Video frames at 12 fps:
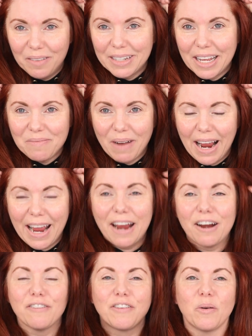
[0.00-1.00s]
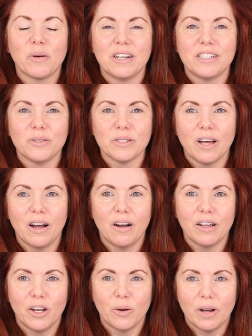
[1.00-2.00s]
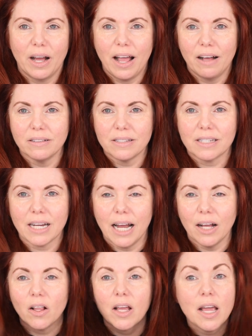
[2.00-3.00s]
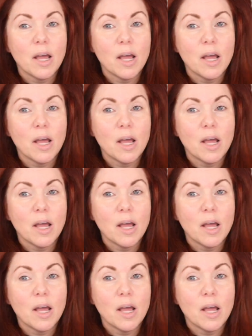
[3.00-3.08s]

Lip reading: in my hair if I want to do a held style.